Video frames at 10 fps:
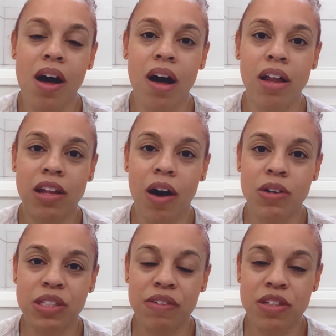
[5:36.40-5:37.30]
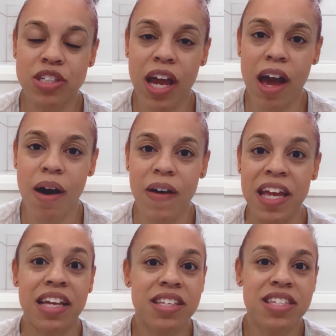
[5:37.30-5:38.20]
a loss of the child,
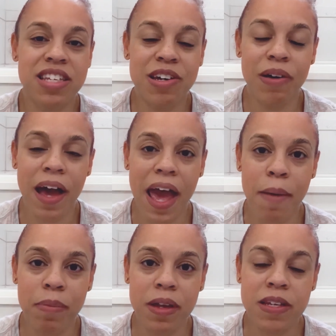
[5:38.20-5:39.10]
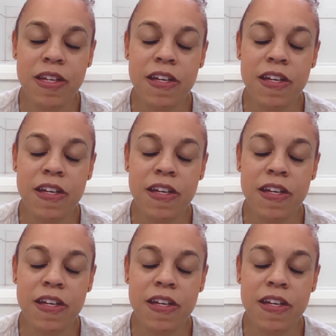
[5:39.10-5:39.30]
and it still happened.